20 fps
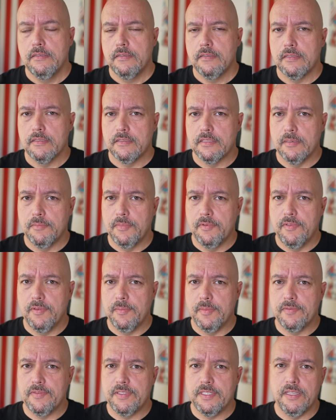because some of
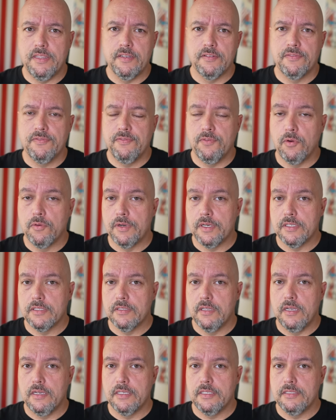them have said they're for it as
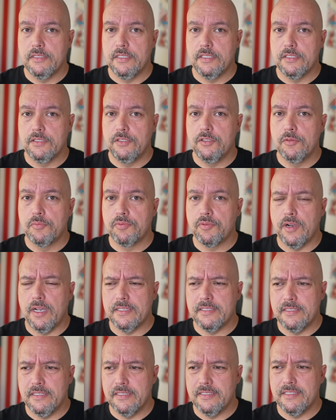long as there's due
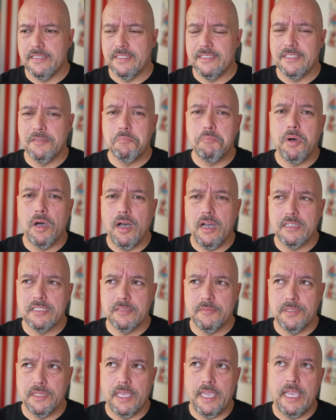process, and it's
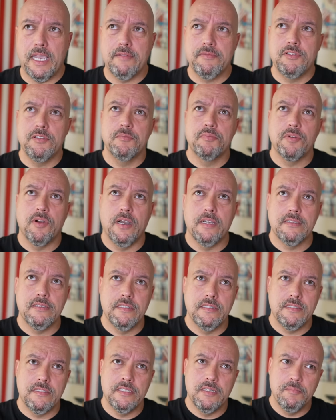impossible to have due
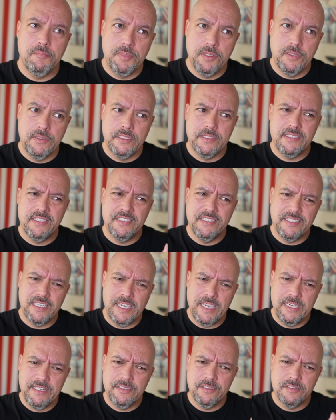process in a bill that's
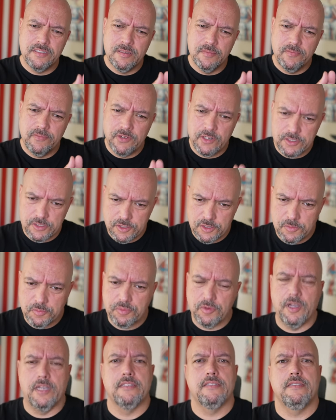designed to subvert due
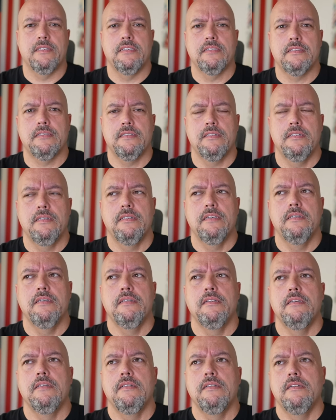process.
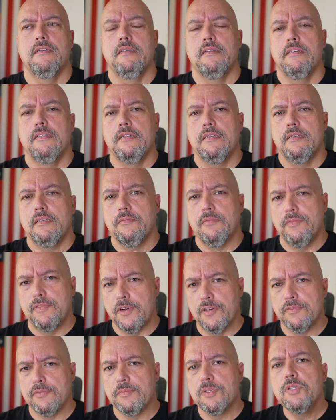We've
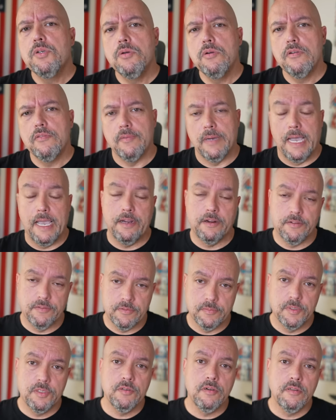heard from two of them. I heard
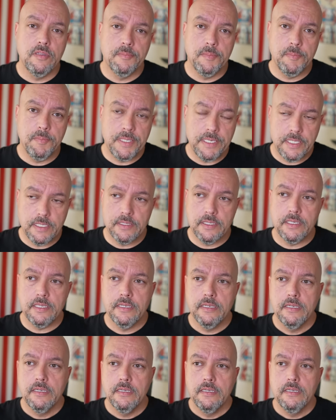from two of them
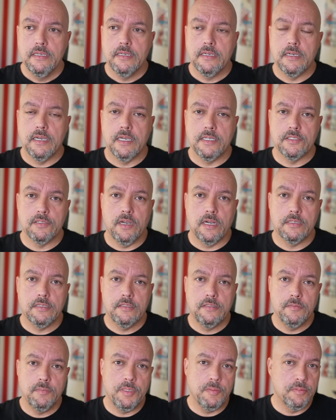immediately. Uh, I
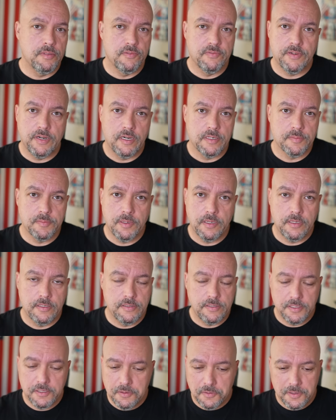talked to people at Firearms
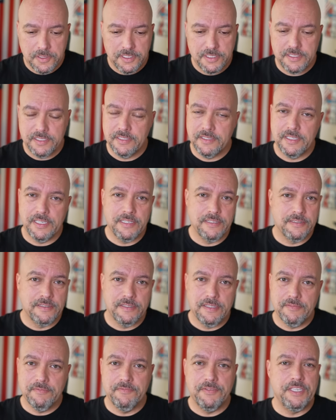Policy Coalition, and they,
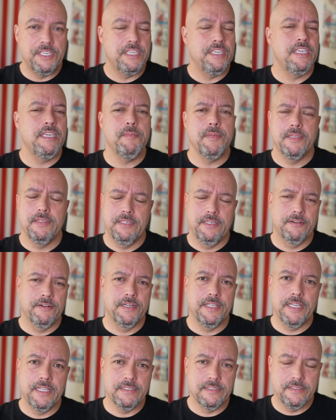they vehemently are
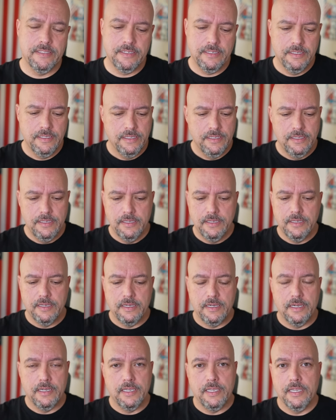against it.
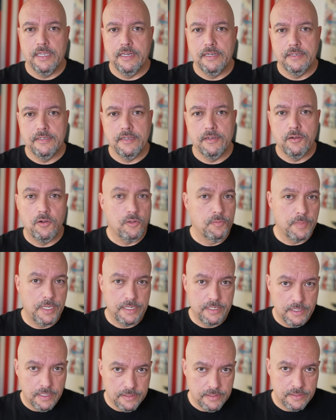Uh, and Hold My
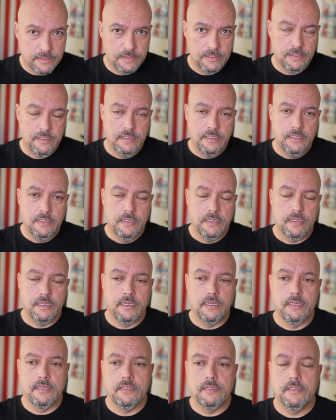Guns
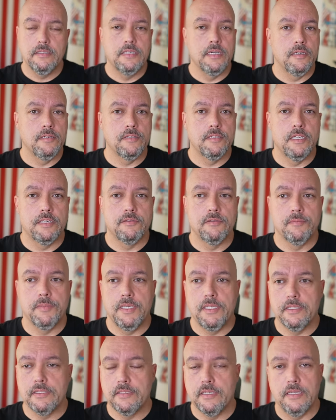uh, got in touch with
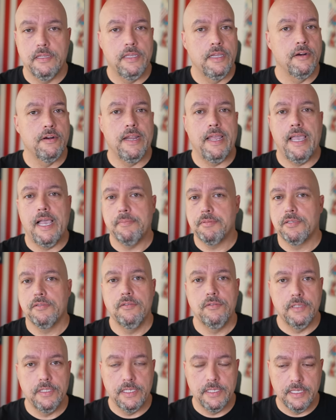me and said they are
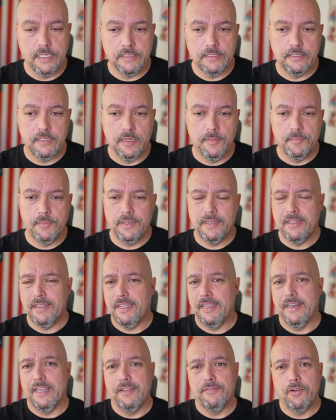absolutely against them.
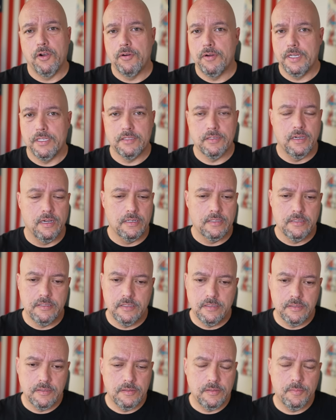And I've already talked
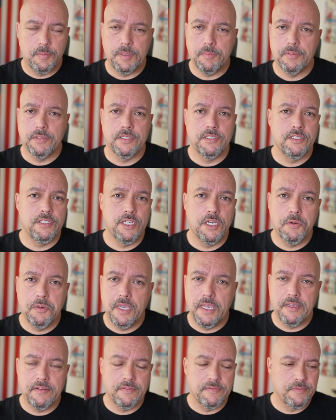to, to people at
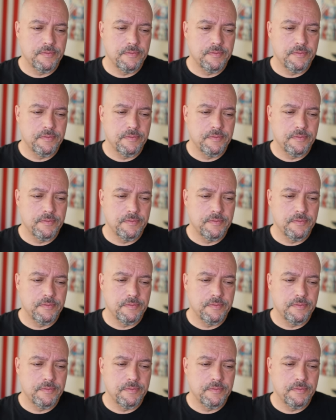GOA